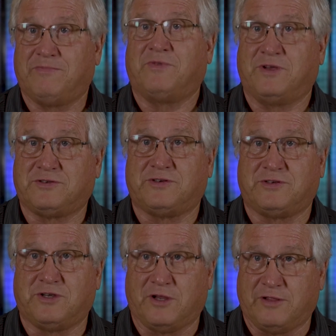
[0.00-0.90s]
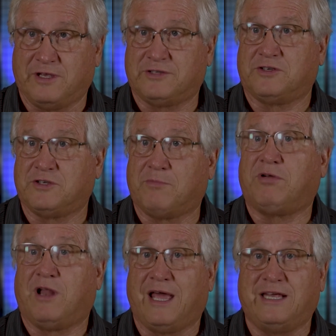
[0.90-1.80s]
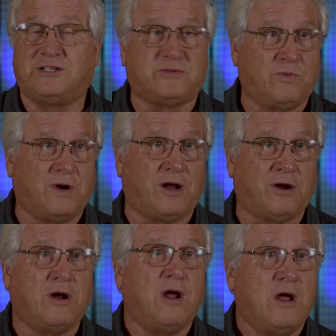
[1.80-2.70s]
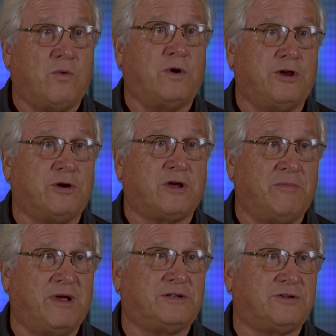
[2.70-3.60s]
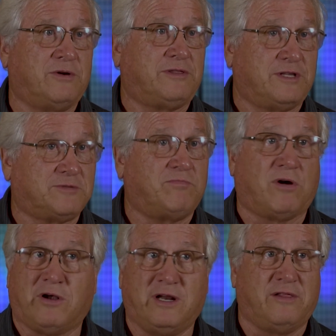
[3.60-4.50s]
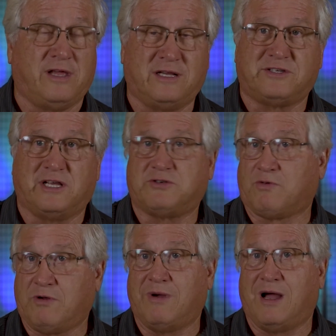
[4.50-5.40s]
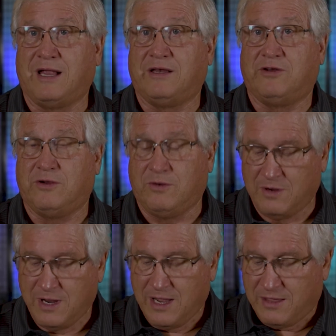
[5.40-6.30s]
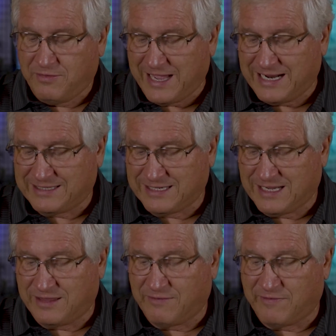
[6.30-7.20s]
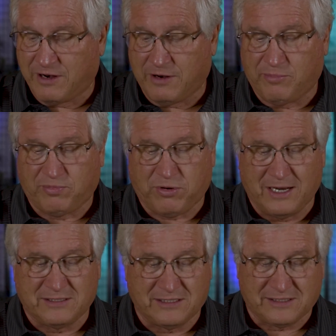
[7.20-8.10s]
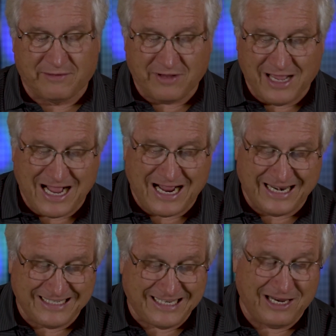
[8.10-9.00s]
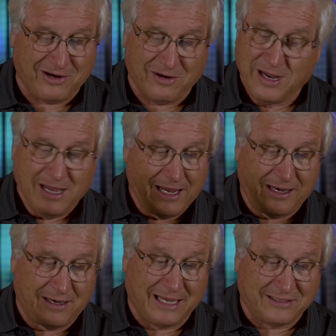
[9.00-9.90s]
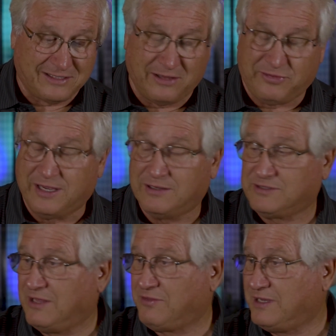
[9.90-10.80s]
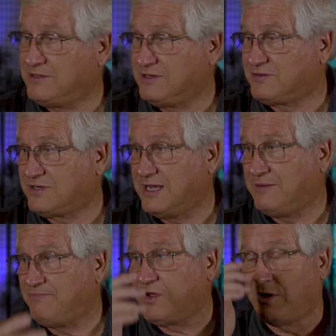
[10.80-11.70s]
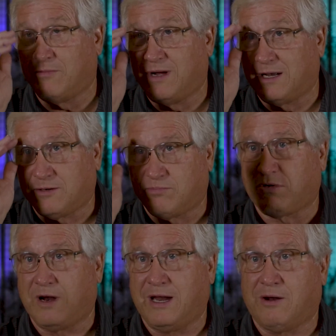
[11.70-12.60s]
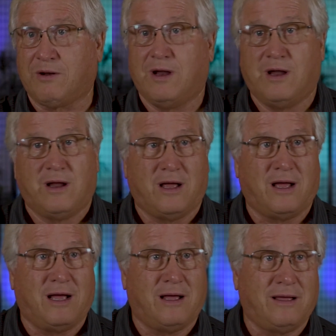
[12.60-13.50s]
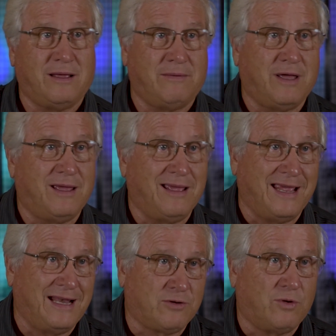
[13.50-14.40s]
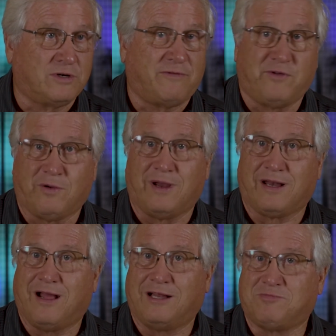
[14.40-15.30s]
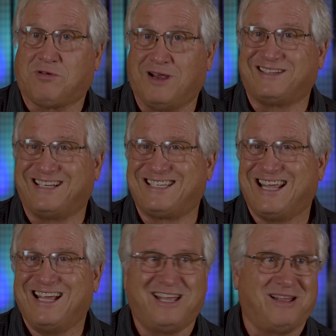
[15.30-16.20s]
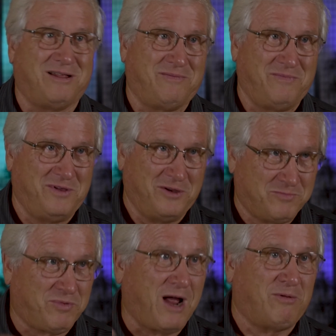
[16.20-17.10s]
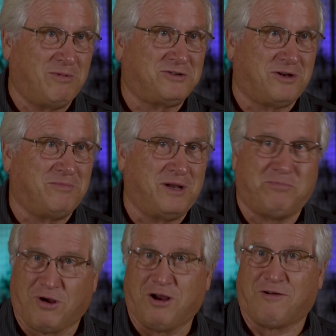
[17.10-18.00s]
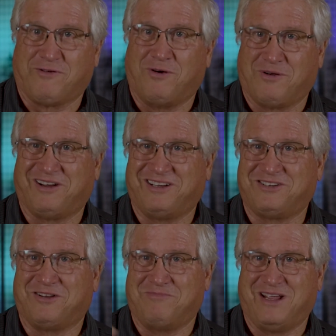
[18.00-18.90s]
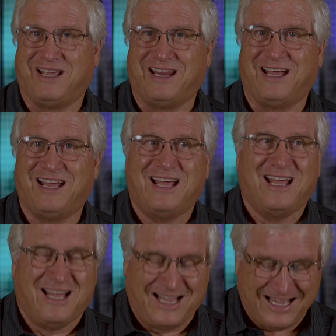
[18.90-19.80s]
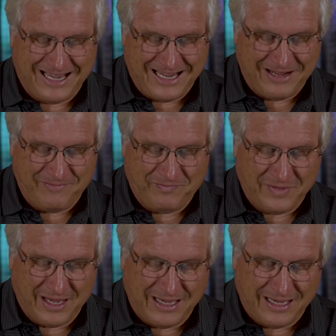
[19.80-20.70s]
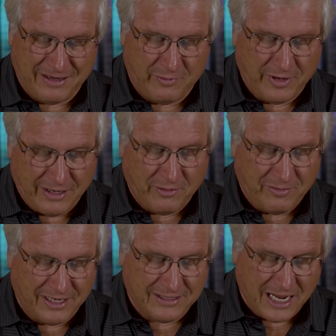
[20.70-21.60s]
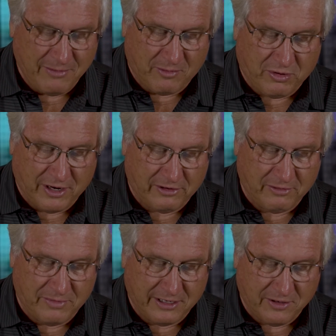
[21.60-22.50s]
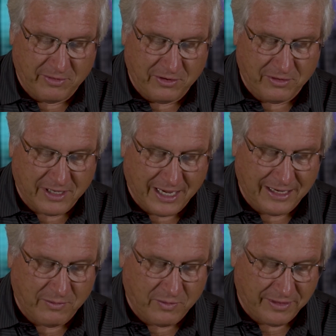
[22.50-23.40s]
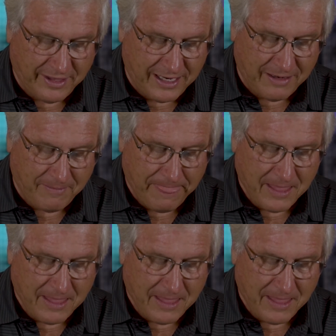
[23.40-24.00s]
This is a place where when you come into it, this burning of the incense will remind you that the very presence of God is here. And like Cynthia just said, talking about the prayer, and of course, if you're in God's presence, you probably should be prayerful. You should be at it would be a time of prayer. You'd be communicating with Him.